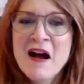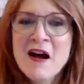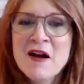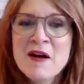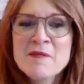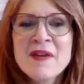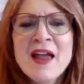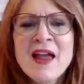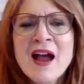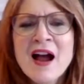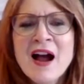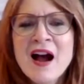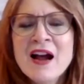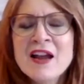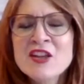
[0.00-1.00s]
Um,
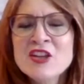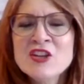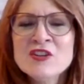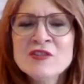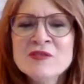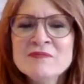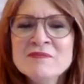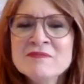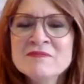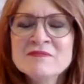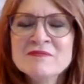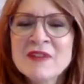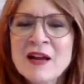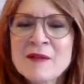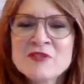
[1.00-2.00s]
you,
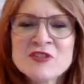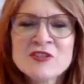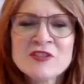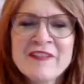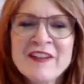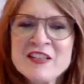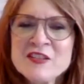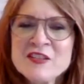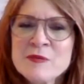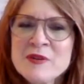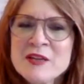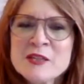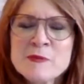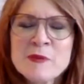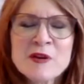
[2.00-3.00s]
I'm sure have had so
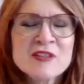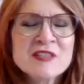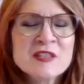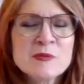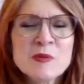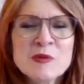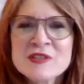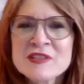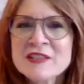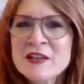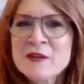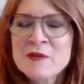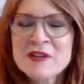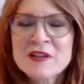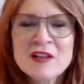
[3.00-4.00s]
many experiences
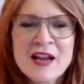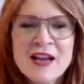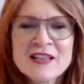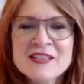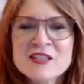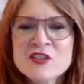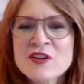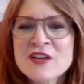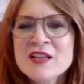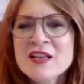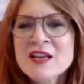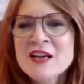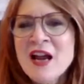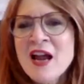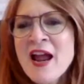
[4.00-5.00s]
personally and with clients. Is there
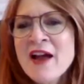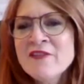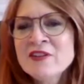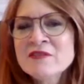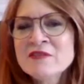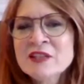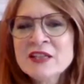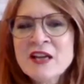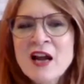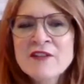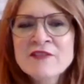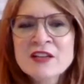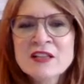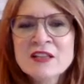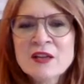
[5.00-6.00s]
anything I haven't really
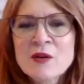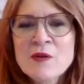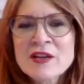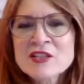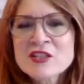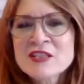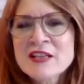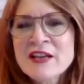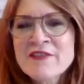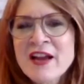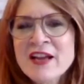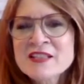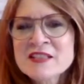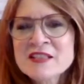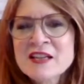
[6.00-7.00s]
covered in the questions I've
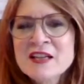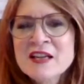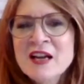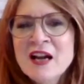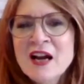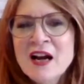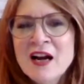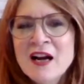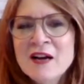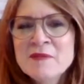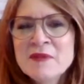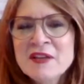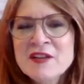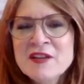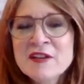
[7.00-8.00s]
asked
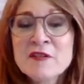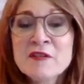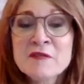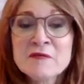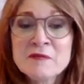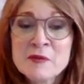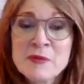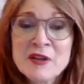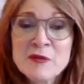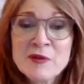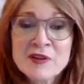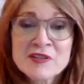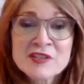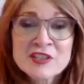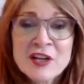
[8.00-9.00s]
that you feel would be
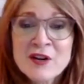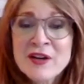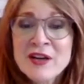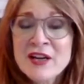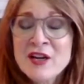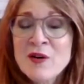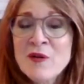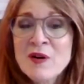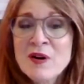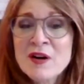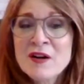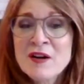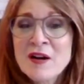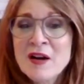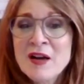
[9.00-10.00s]
worth sharing
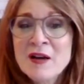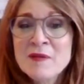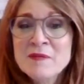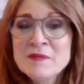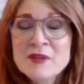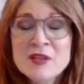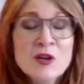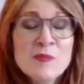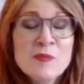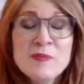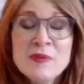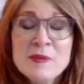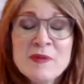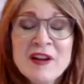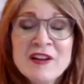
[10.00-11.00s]
or
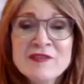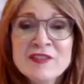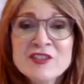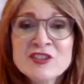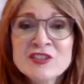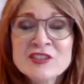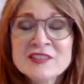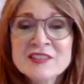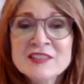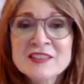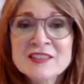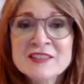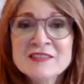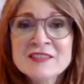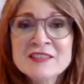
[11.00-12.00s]
be beneficial
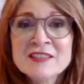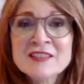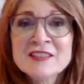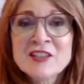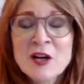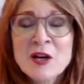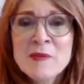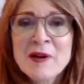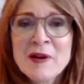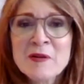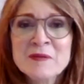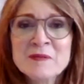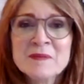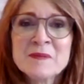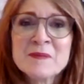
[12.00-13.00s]
to talk about?